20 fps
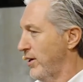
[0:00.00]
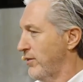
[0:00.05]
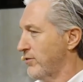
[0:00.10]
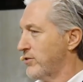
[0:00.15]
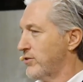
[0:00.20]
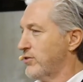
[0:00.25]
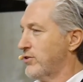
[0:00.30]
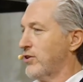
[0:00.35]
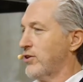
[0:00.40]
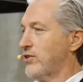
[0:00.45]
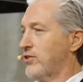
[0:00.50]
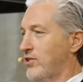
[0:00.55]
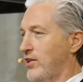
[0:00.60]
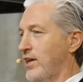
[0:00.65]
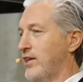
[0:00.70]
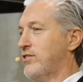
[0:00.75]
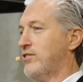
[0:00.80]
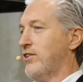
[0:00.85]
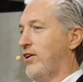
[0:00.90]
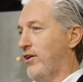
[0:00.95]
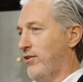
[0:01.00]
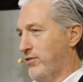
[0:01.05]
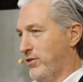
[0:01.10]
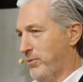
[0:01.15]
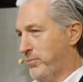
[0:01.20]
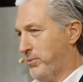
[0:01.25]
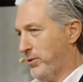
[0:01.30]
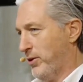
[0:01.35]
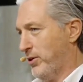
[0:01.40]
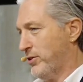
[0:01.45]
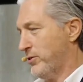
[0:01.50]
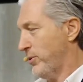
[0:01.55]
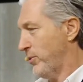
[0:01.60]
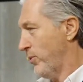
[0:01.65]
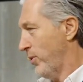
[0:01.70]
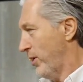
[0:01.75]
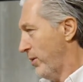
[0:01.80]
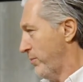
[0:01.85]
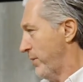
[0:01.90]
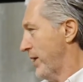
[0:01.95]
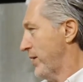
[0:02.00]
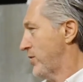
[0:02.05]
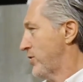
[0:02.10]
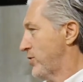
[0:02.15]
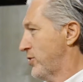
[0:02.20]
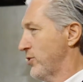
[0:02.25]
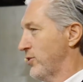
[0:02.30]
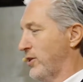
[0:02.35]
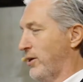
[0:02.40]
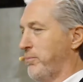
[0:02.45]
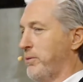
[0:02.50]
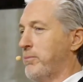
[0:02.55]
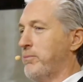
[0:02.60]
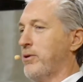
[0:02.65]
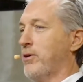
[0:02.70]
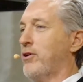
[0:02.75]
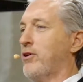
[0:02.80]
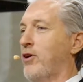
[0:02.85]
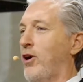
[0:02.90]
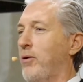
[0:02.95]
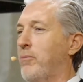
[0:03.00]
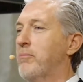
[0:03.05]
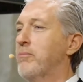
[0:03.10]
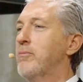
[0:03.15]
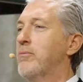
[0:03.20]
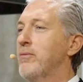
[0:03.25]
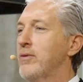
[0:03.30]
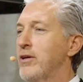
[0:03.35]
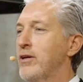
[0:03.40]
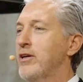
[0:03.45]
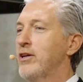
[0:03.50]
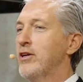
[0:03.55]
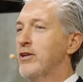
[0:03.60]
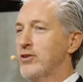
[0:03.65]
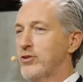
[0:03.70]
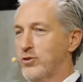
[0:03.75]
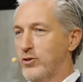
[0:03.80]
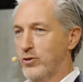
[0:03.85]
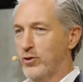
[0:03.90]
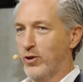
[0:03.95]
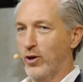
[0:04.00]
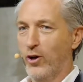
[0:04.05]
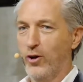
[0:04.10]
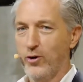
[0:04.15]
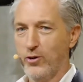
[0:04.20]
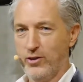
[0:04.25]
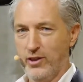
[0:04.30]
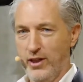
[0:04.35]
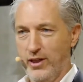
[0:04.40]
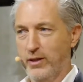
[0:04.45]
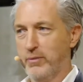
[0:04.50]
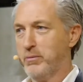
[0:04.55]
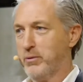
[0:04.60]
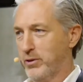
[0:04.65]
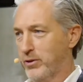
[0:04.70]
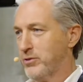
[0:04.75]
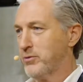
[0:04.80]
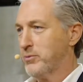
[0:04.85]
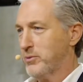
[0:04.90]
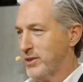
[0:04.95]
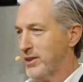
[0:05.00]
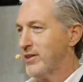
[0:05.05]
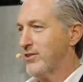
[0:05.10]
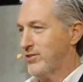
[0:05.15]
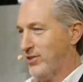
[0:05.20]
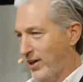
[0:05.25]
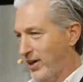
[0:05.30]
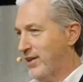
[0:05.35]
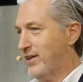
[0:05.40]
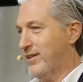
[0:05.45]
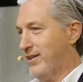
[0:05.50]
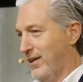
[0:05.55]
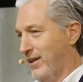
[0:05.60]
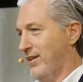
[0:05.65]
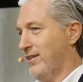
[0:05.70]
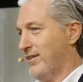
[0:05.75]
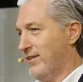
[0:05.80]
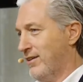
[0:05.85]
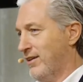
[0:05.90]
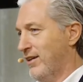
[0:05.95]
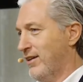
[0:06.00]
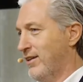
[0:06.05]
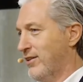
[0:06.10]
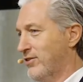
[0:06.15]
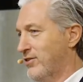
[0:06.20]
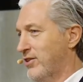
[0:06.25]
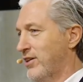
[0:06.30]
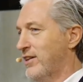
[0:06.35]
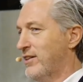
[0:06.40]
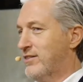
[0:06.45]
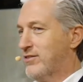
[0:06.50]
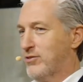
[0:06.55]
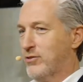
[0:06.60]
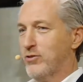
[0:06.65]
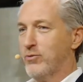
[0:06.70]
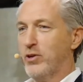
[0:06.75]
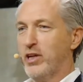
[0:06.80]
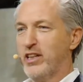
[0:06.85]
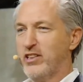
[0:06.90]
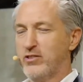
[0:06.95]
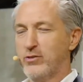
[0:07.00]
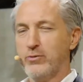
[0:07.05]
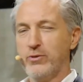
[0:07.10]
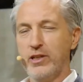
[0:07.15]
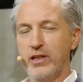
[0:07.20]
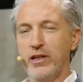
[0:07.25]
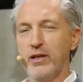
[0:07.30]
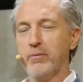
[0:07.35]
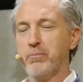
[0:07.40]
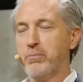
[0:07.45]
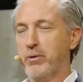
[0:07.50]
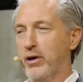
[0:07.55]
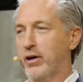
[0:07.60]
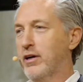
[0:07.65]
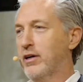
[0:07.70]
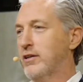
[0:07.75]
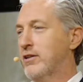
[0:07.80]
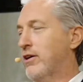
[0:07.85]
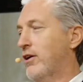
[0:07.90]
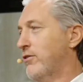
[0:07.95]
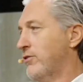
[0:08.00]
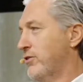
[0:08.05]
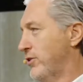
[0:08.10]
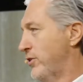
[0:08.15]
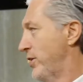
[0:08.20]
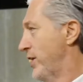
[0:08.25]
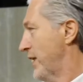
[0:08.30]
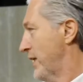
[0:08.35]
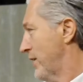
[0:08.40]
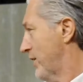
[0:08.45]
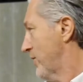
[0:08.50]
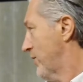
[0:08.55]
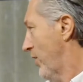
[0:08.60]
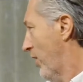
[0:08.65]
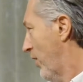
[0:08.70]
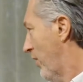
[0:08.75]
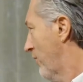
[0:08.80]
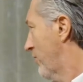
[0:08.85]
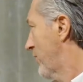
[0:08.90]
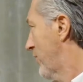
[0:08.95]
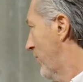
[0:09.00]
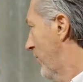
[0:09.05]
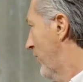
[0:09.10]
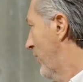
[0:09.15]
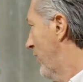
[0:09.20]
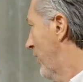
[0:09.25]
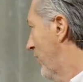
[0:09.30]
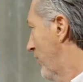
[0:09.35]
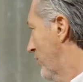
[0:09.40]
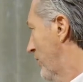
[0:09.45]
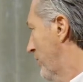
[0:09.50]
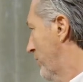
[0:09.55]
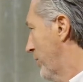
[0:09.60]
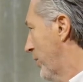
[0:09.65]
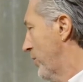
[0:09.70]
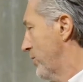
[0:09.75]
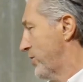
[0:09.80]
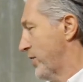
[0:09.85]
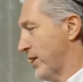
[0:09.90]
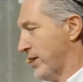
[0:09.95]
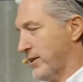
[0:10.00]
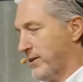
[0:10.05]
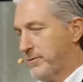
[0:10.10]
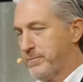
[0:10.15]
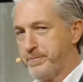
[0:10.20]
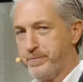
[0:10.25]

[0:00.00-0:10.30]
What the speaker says: the success of the project. We want to make sure that people come to the hotel because we designed it, and it's really a part of the uniqueness of the project.